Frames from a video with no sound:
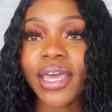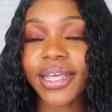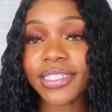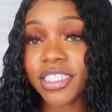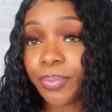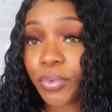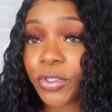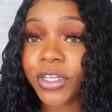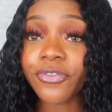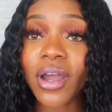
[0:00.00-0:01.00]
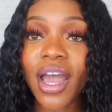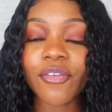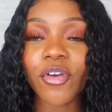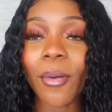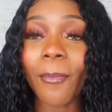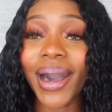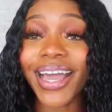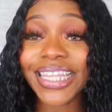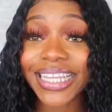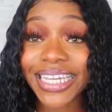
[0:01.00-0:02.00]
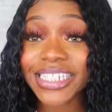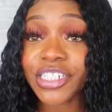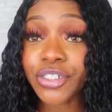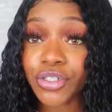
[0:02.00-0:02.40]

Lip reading: is the Beauty Forever Malaysian